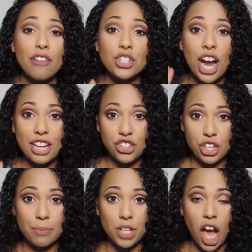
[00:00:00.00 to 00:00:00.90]
After I
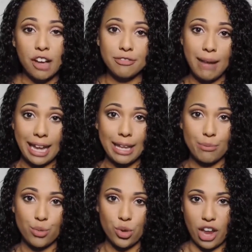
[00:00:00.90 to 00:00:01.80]
shipped off my
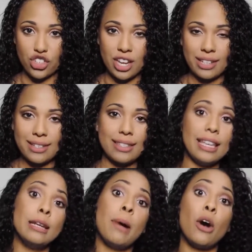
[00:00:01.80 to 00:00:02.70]
impressions
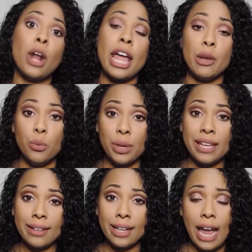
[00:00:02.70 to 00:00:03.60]
in about a
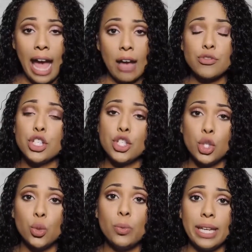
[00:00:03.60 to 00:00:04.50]
week and a half to
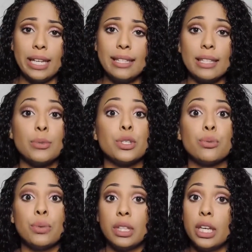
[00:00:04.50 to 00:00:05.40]
two weeks, it was
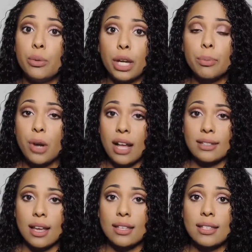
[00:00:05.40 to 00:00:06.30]
a really quick
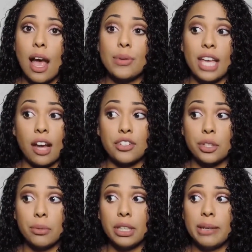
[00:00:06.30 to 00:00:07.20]
process. I was
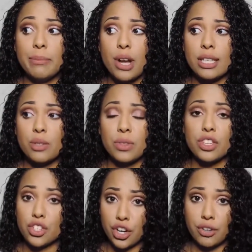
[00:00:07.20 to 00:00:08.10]
actually really impressed with
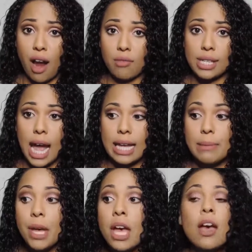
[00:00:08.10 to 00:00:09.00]
the turnaround
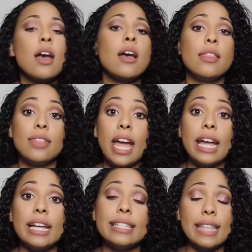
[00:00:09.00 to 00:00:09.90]
time.
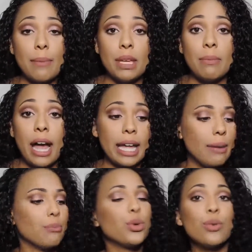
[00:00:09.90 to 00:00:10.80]
They sent me my
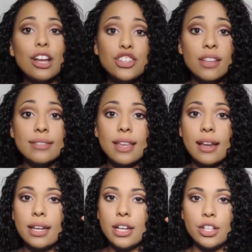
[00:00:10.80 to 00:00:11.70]
impressions,
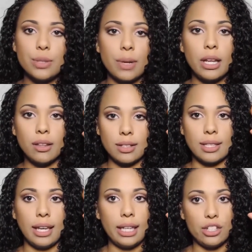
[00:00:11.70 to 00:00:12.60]
and here's what it looks
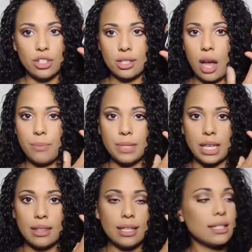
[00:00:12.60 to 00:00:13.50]
like. It just comes
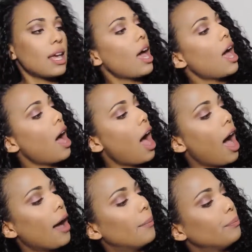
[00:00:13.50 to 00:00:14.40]
in this
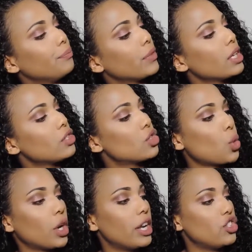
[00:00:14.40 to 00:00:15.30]
um,
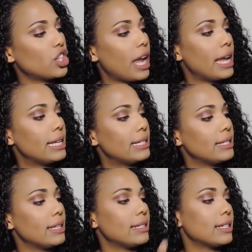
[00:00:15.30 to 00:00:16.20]
storage case.
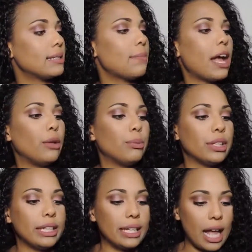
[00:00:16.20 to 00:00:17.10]
It says Smile
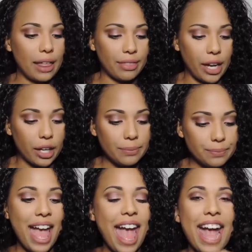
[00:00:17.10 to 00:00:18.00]
Brilliant on there.
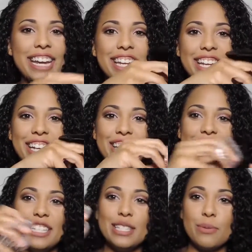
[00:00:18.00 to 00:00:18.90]
And here
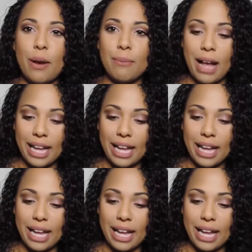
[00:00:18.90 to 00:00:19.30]
is what